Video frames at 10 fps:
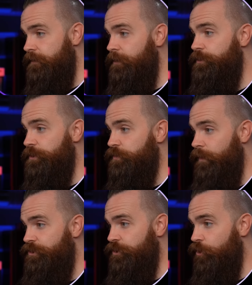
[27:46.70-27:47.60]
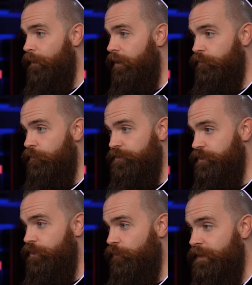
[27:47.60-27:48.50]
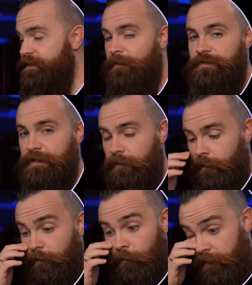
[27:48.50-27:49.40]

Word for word: as long as your switch, your router, your security stuff is, are